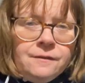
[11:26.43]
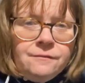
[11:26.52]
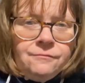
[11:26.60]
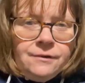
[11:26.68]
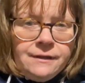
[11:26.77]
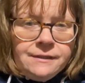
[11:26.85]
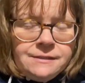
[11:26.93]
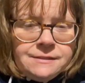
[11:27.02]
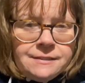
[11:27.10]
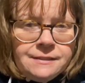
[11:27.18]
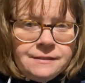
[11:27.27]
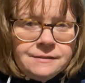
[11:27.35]

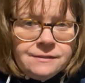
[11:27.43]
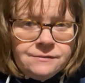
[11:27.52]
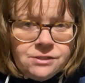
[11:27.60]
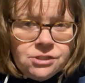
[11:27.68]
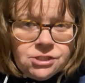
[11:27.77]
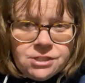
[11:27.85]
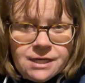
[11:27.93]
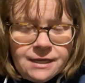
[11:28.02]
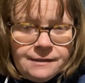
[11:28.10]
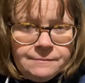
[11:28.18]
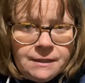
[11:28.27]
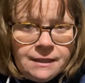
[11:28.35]
Right, so did you
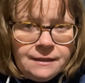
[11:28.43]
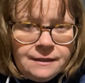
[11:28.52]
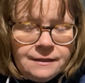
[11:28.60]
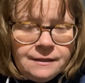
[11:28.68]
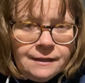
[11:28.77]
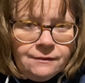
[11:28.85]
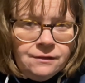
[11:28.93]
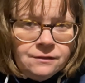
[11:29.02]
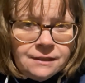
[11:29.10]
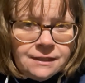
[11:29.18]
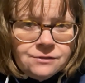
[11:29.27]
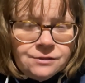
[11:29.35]
time that? How long
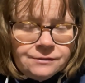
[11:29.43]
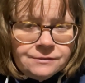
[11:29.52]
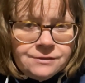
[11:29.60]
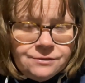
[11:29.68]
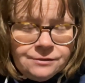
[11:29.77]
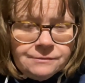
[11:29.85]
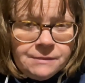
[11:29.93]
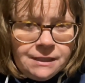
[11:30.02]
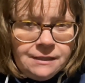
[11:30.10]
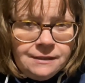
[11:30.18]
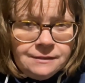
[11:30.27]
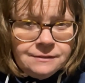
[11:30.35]
that took
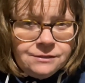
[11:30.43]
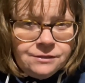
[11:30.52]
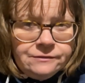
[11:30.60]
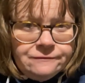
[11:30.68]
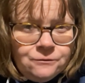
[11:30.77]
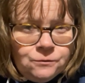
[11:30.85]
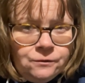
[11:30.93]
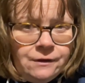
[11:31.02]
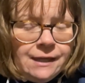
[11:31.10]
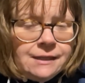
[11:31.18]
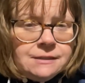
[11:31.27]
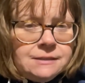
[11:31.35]
me to do 4
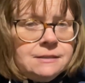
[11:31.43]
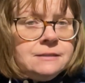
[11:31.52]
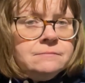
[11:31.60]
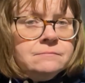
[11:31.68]
eggs?